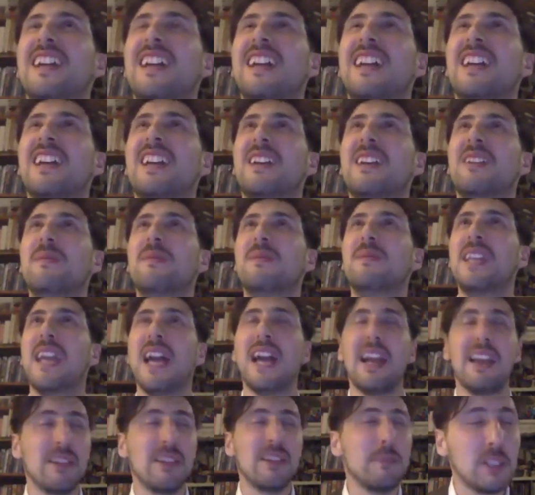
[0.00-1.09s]
um, yeah
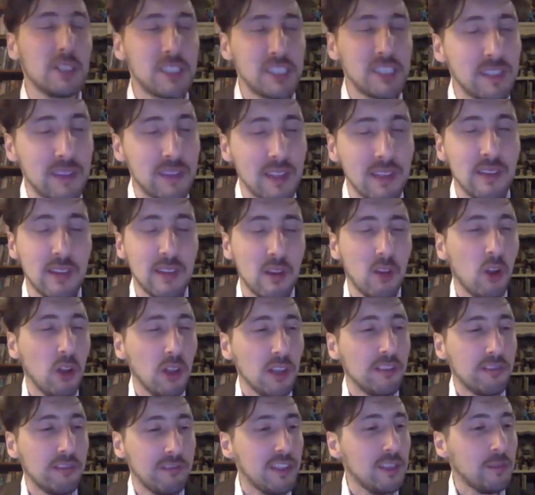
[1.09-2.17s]
i think because it, the, all
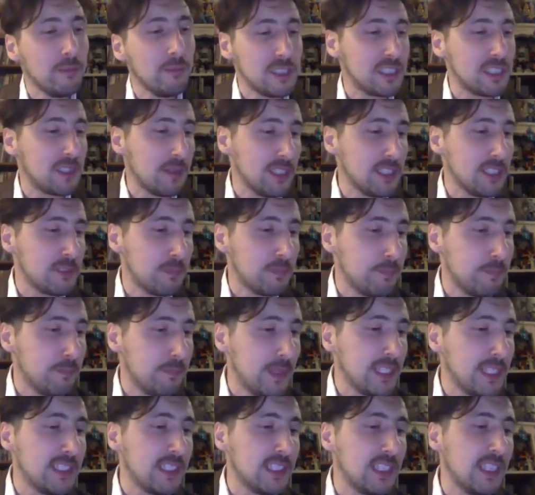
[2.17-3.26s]
the film it's it's
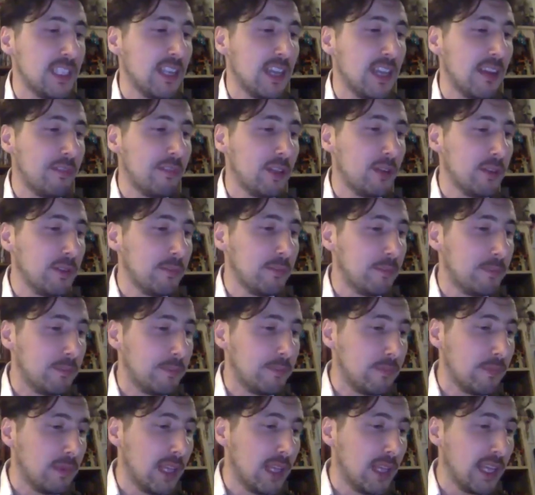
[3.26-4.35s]
basically a very
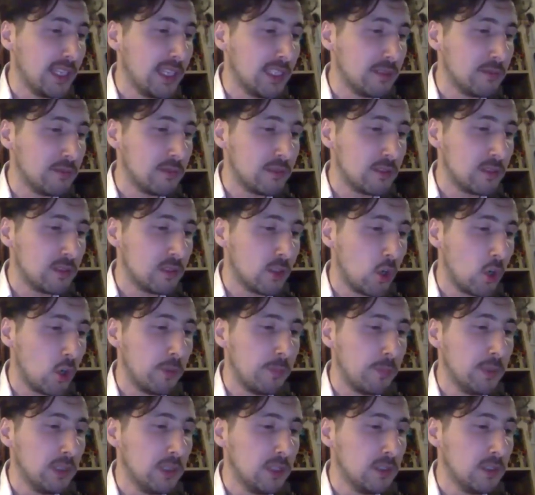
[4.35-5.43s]
like
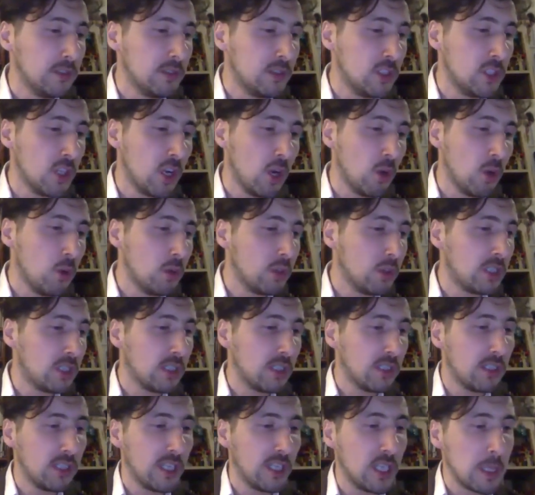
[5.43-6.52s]
horrible joke
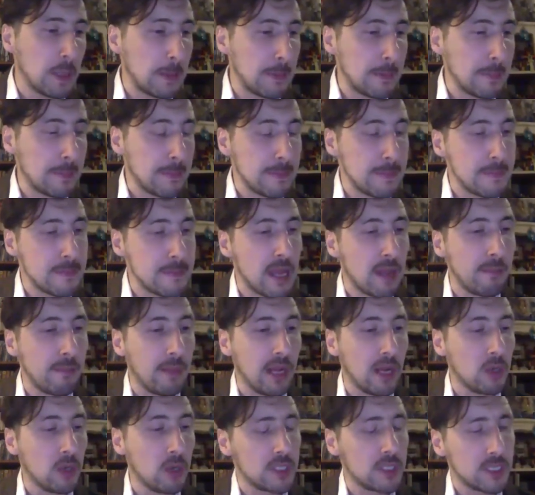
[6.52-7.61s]
um,
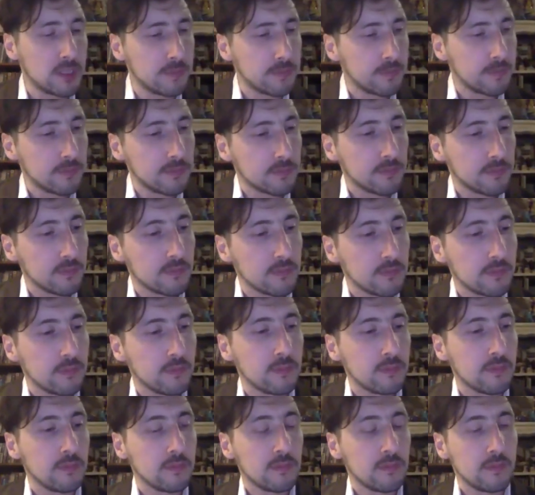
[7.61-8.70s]
about
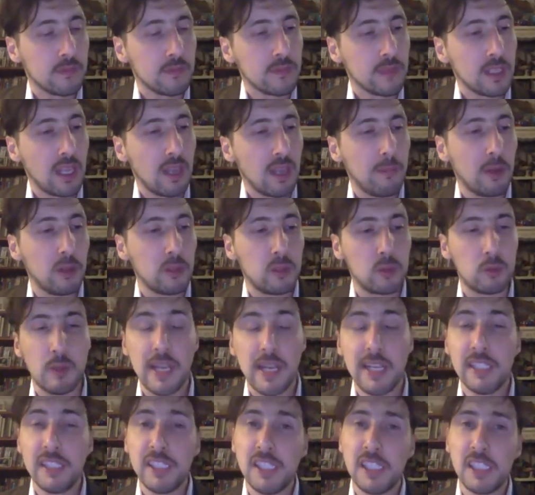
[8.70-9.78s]
about
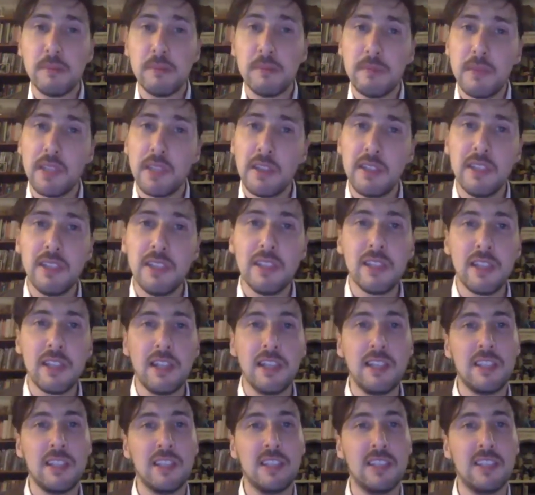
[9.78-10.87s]
racism i think
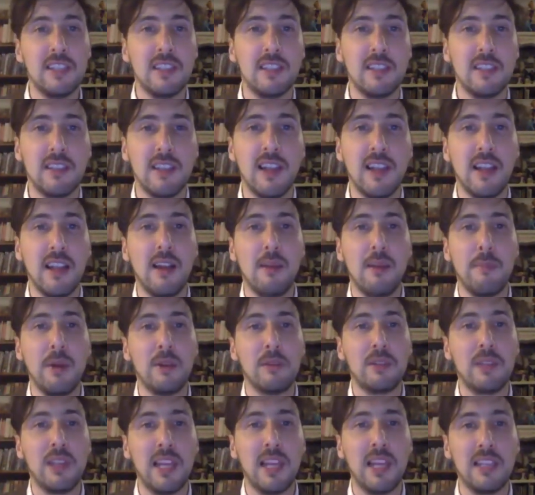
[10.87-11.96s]
and uh,
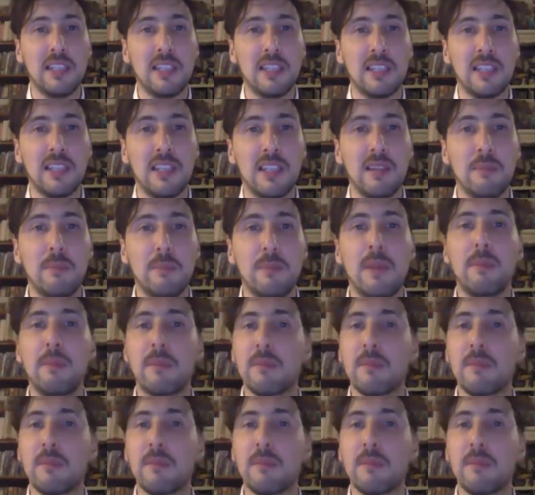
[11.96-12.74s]
about like um,